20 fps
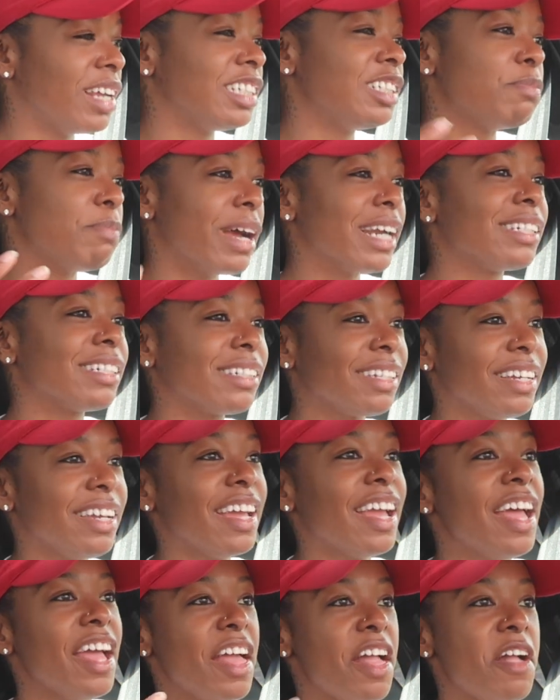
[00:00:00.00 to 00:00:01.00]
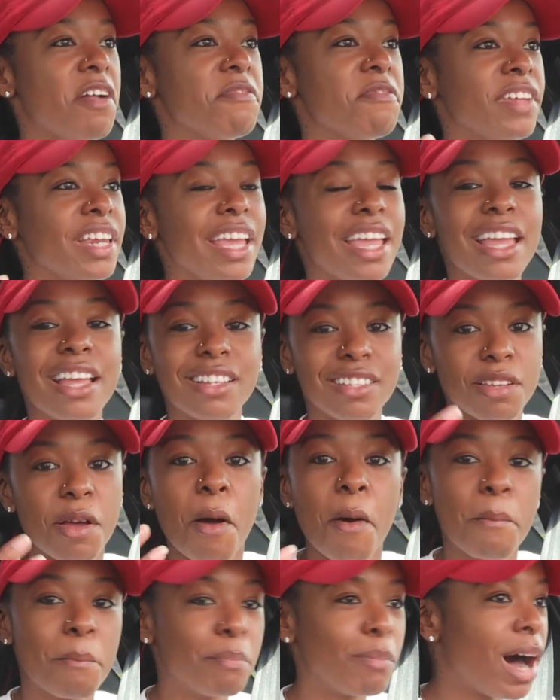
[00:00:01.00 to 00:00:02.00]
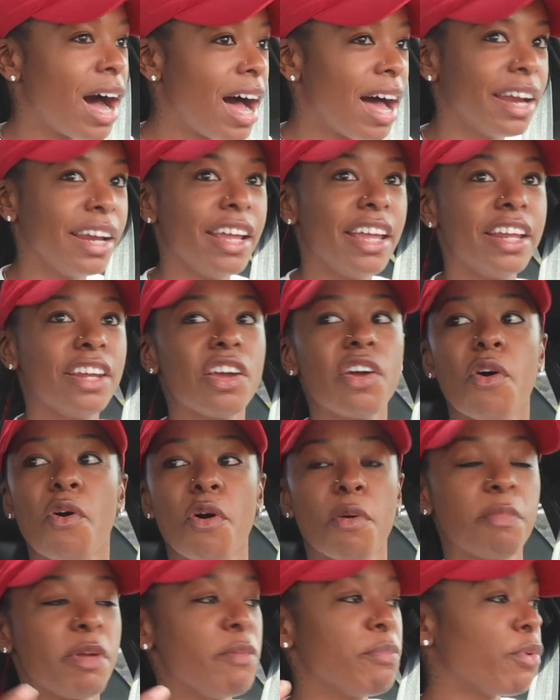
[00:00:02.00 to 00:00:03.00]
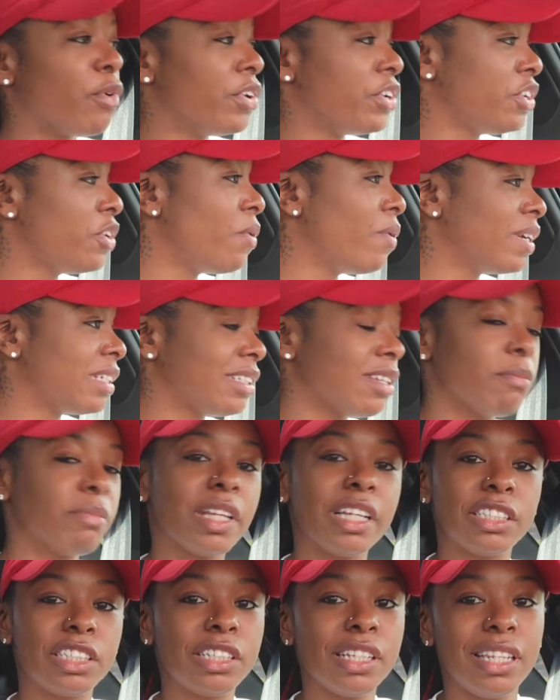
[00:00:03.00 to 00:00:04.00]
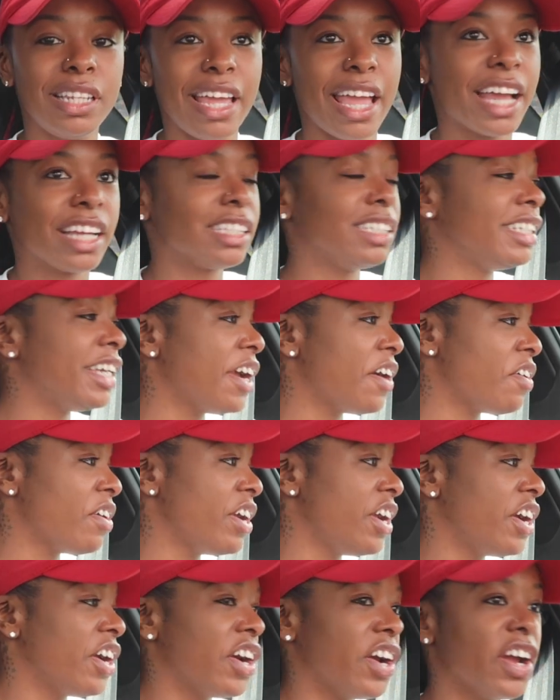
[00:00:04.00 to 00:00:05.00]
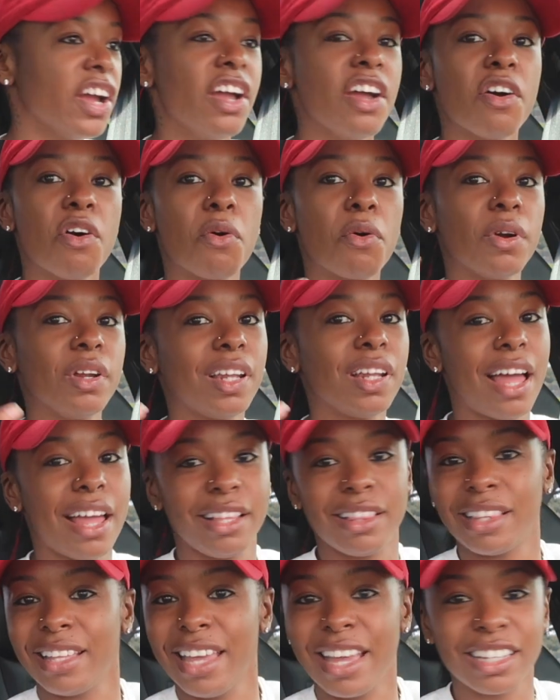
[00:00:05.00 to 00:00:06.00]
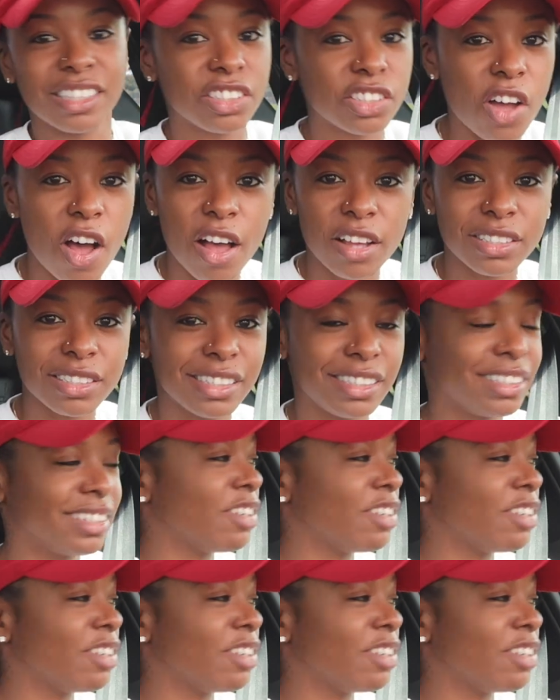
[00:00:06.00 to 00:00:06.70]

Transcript: especially if it is modded or people are doing something to the exterior or like the exhaust is